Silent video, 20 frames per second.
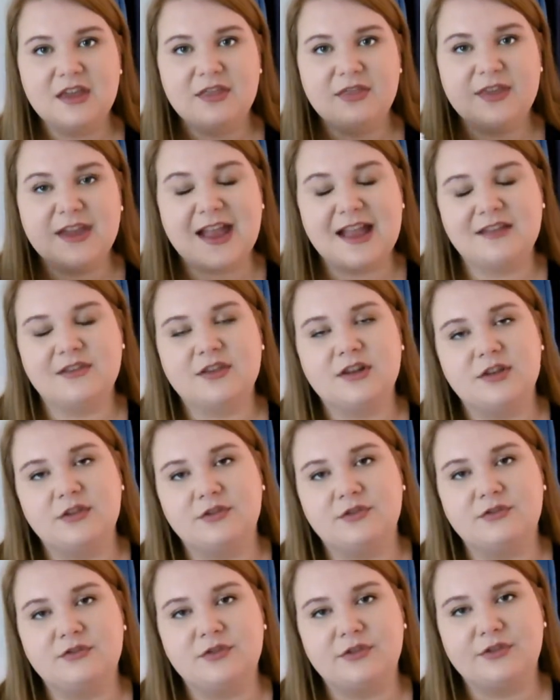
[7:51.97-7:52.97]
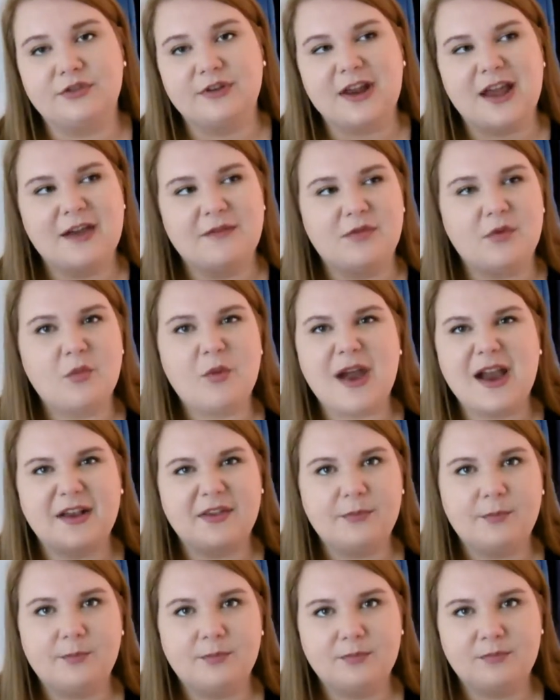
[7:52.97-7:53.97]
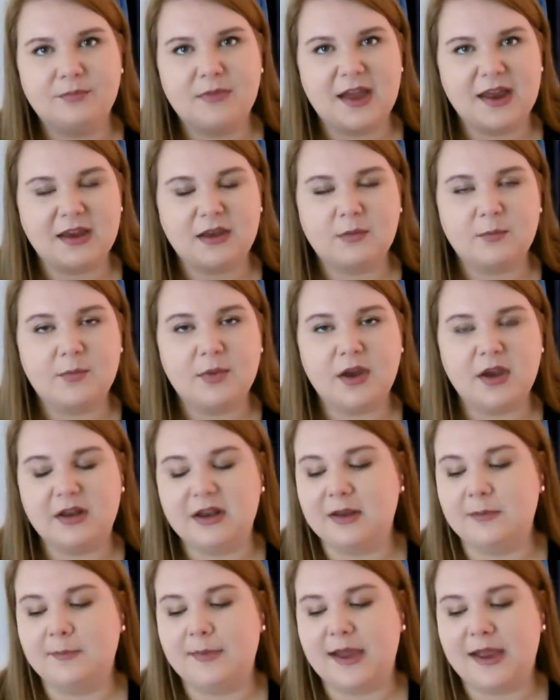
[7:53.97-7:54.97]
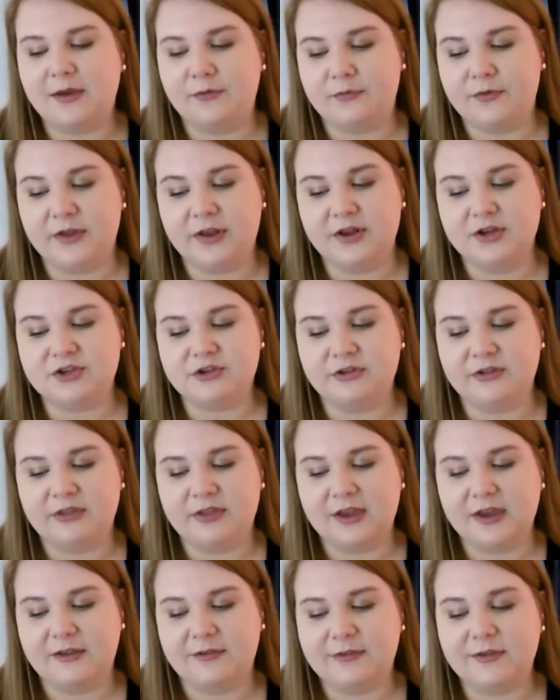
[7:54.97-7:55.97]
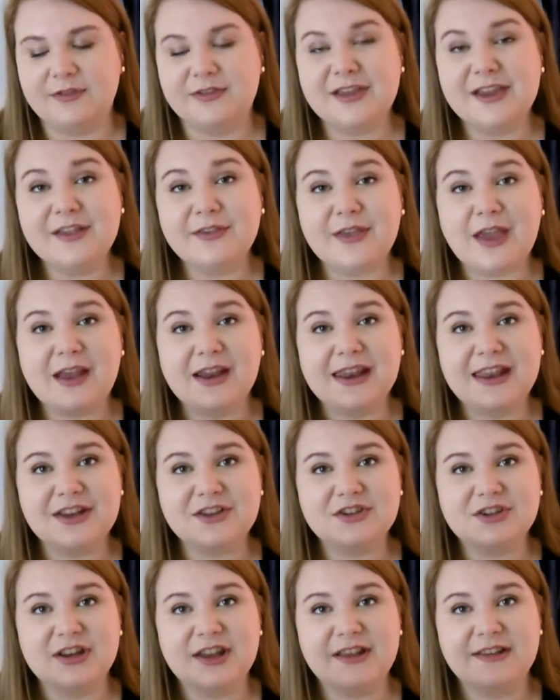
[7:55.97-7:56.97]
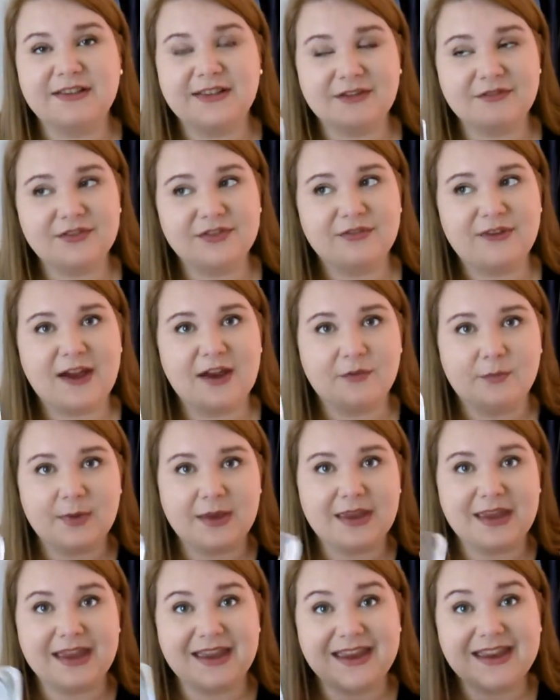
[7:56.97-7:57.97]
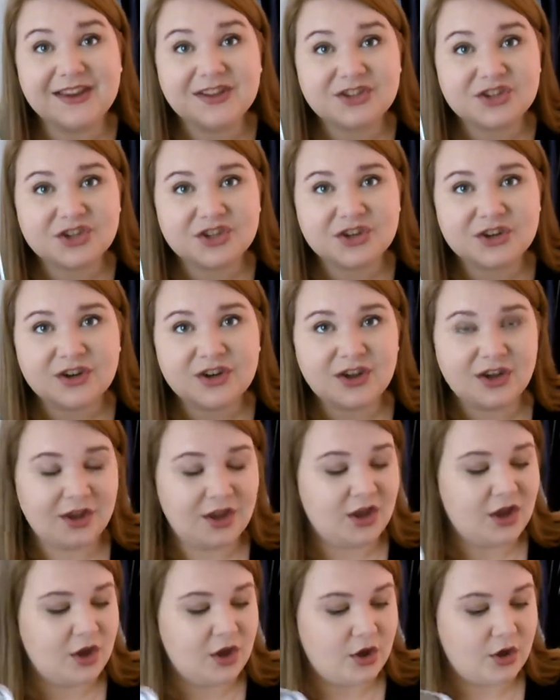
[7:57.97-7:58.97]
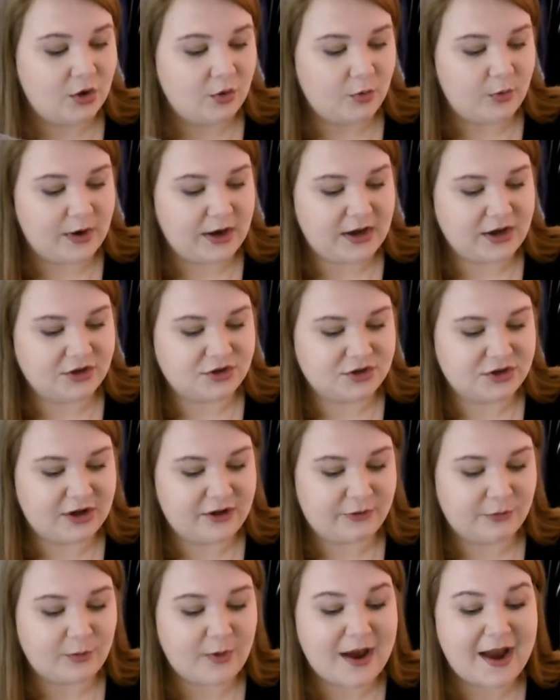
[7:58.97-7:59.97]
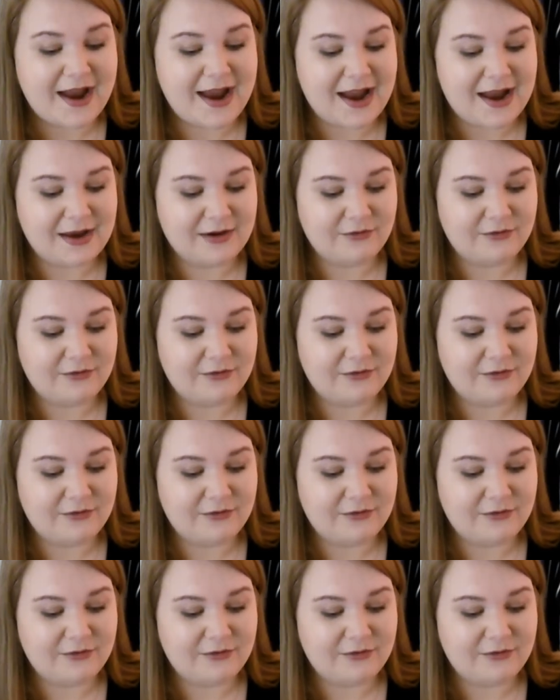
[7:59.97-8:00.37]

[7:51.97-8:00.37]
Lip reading: The candle doesn't have the wax like burning my furniture and things. So these are literally 75p each, which is why I